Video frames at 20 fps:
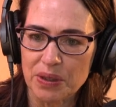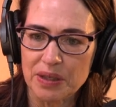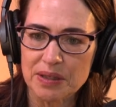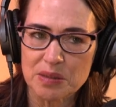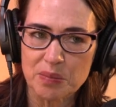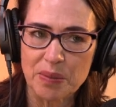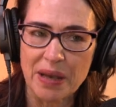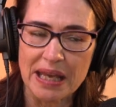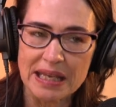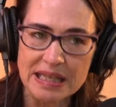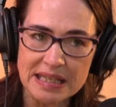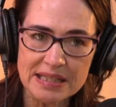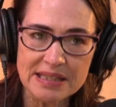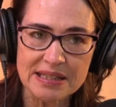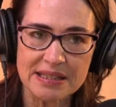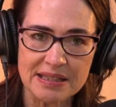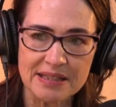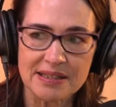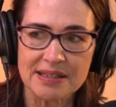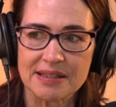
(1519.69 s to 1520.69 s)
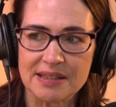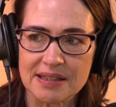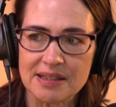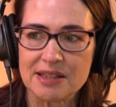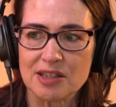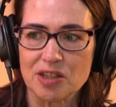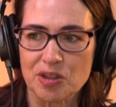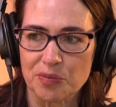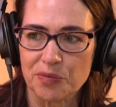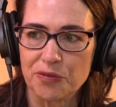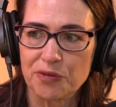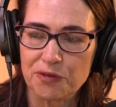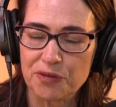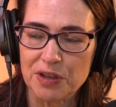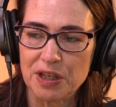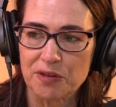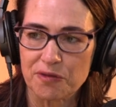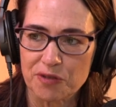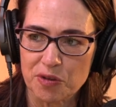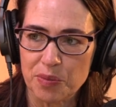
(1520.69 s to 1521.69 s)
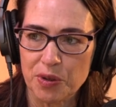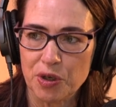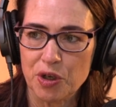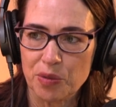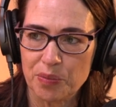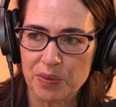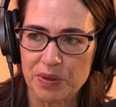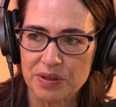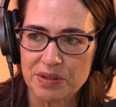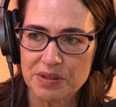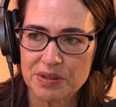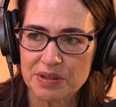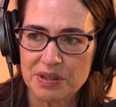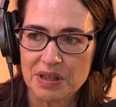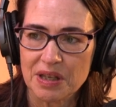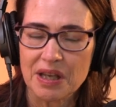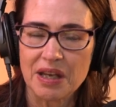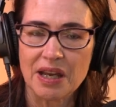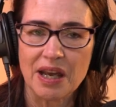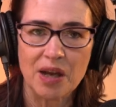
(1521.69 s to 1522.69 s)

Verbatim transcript: It's about is this system fit for purpose mm-hmm.